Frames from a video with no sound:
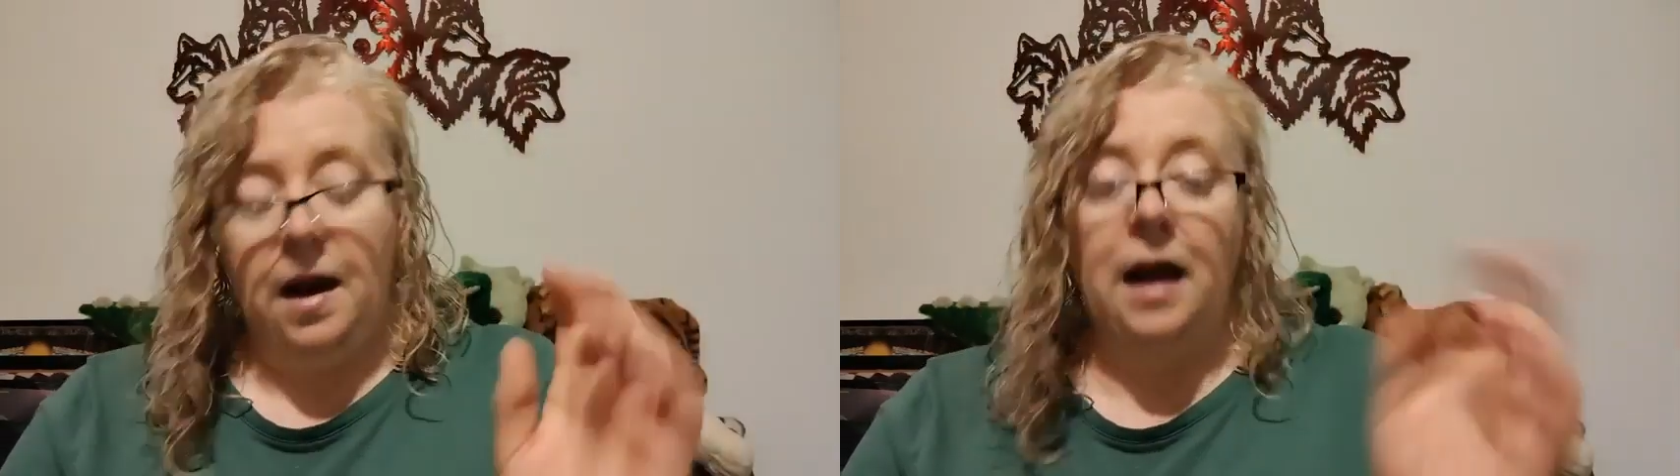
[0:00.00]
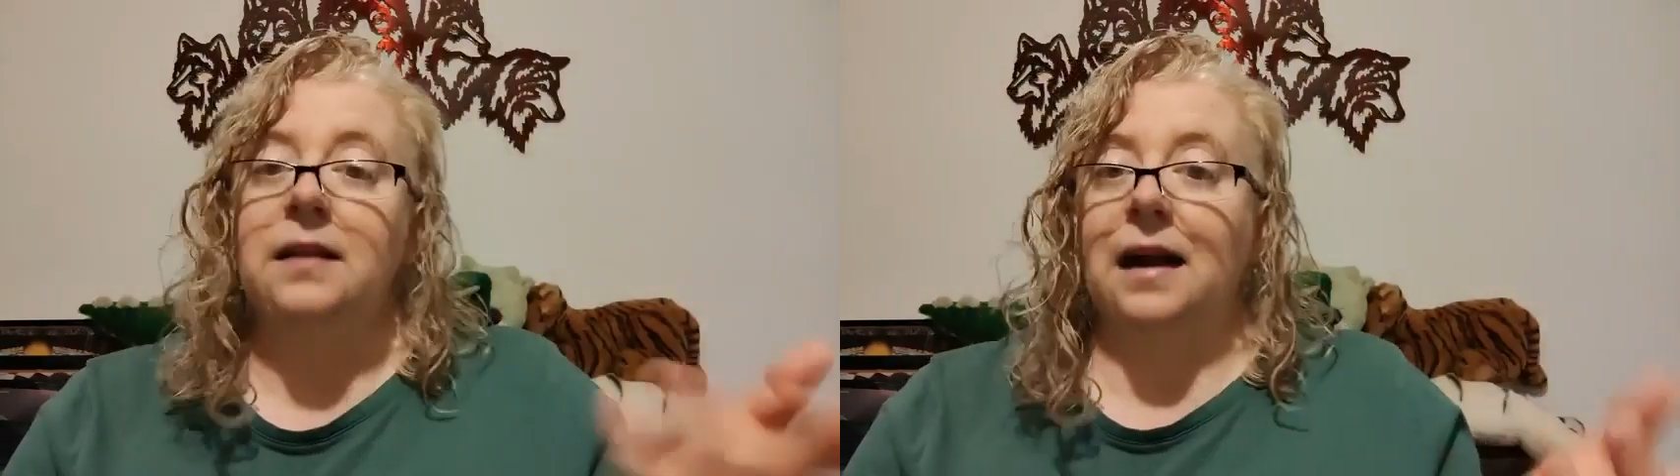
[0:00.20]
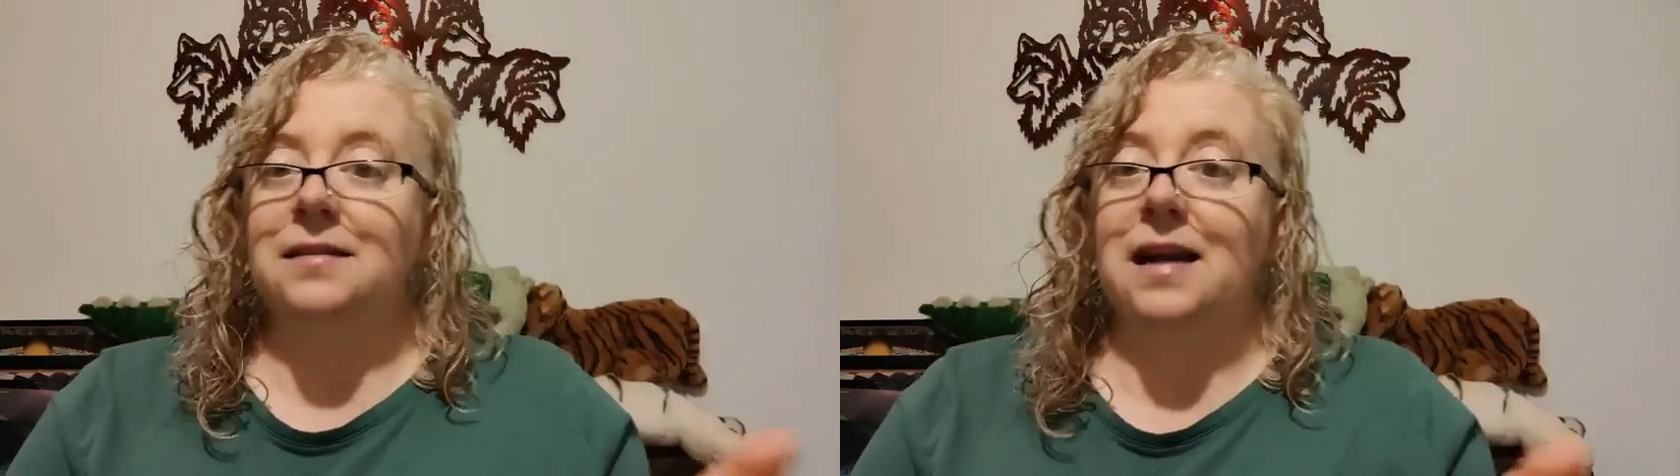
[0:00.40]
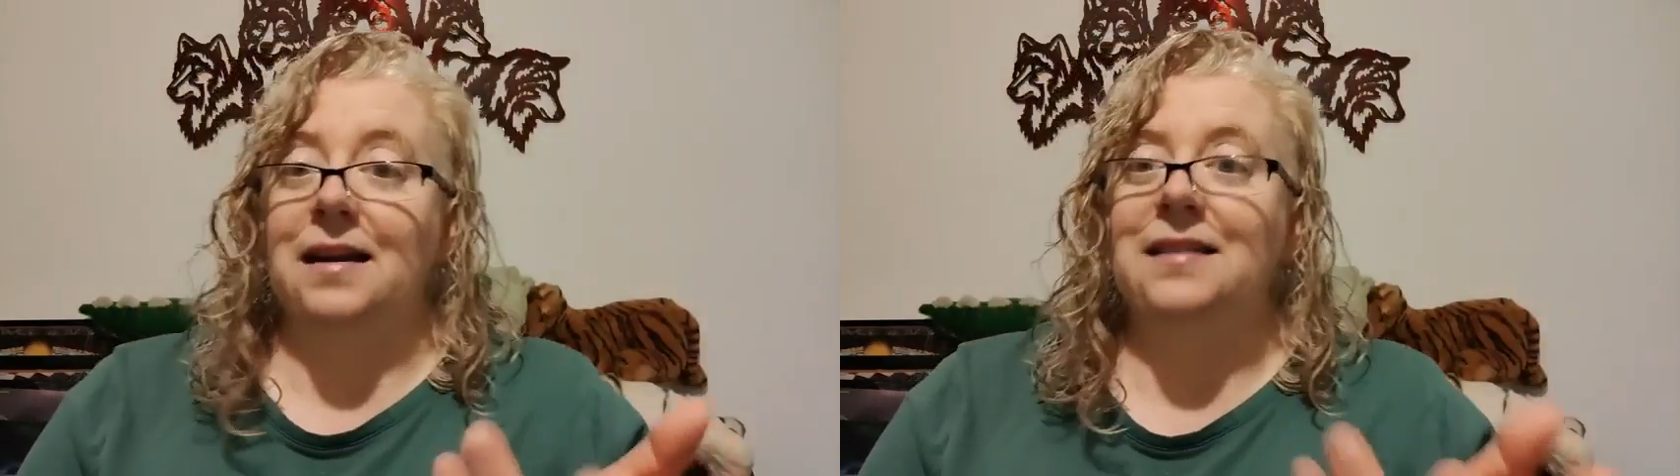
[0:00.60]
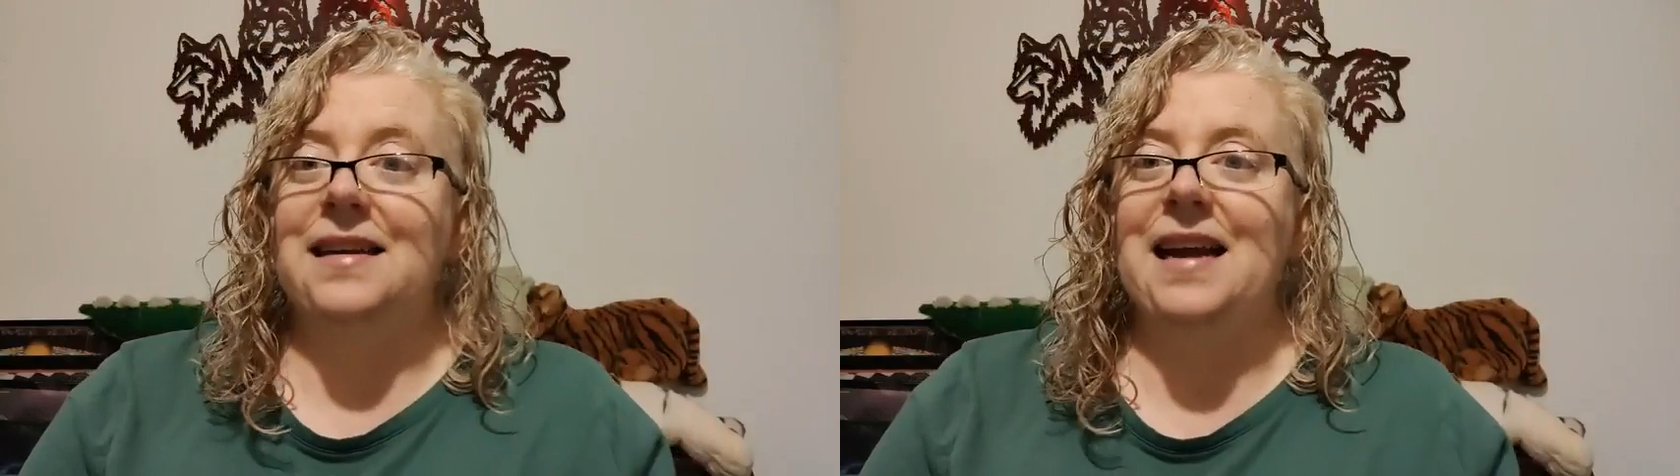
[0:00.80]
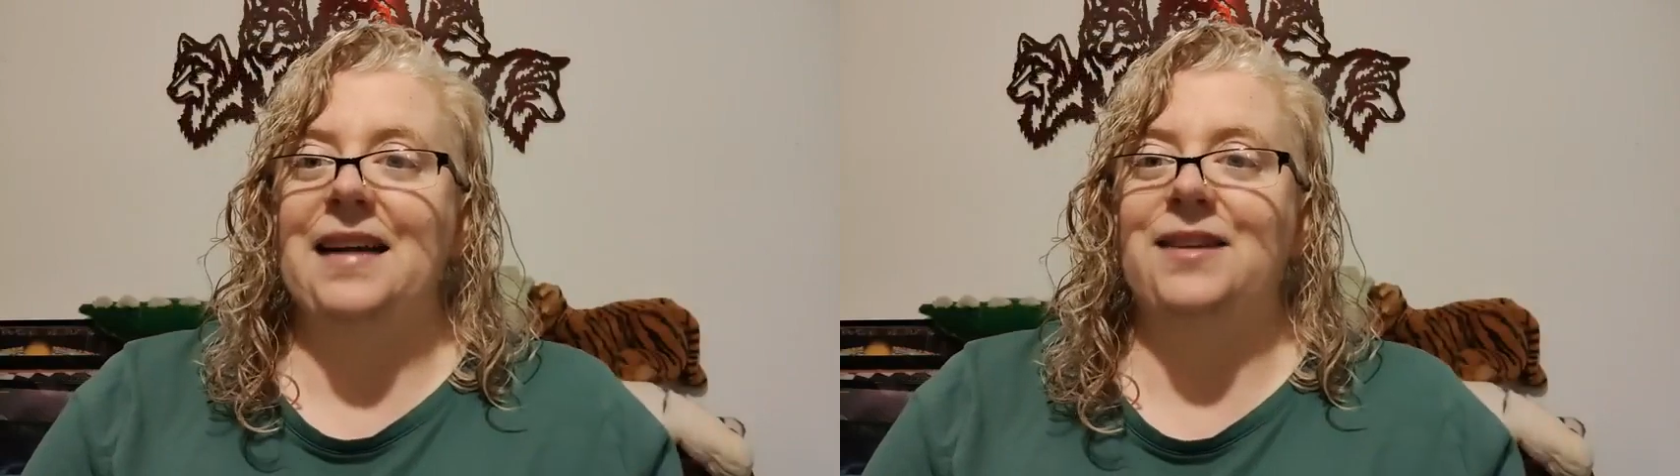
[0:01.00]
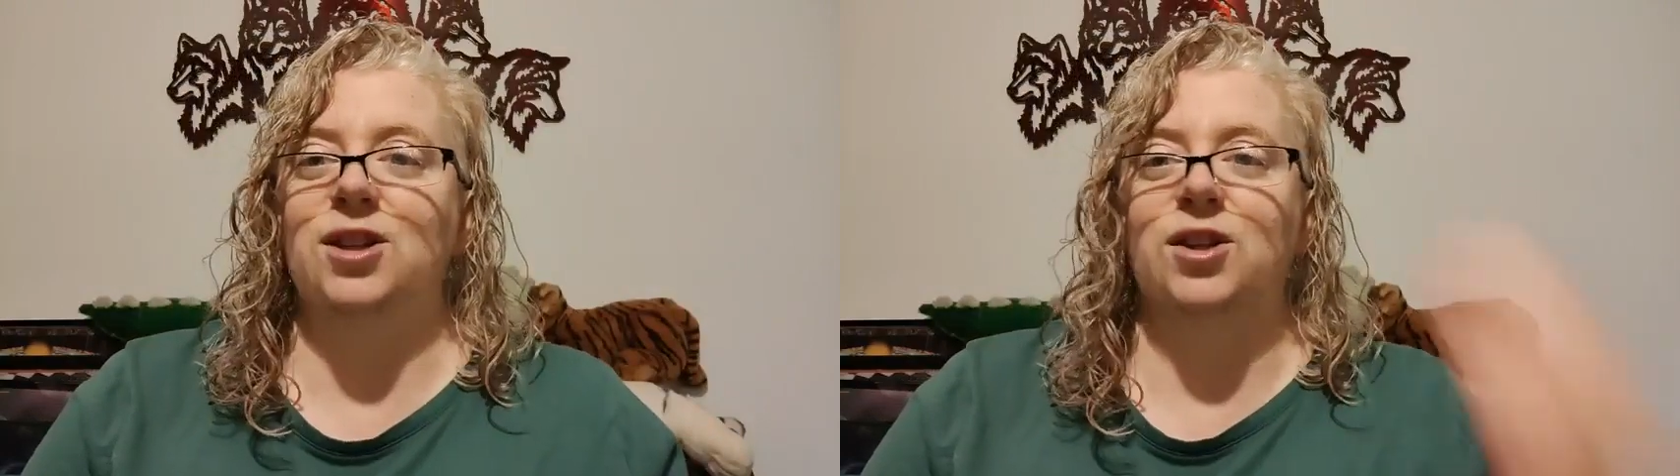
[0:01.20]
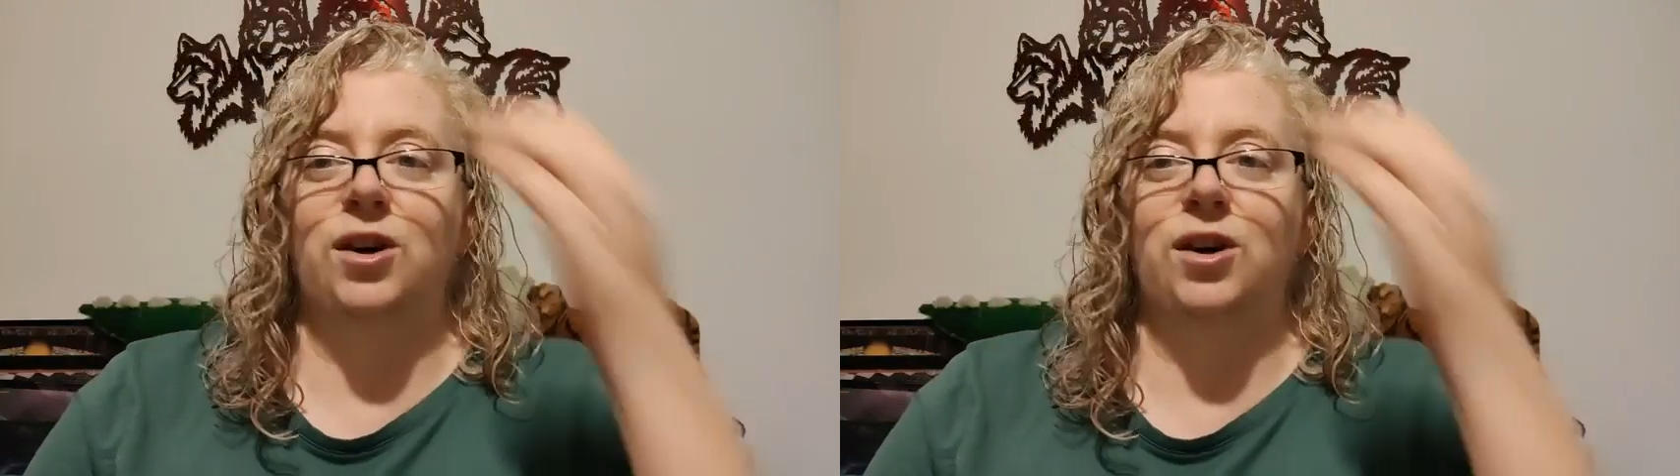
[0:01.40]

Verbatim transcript: And like I said, it's E.H. It's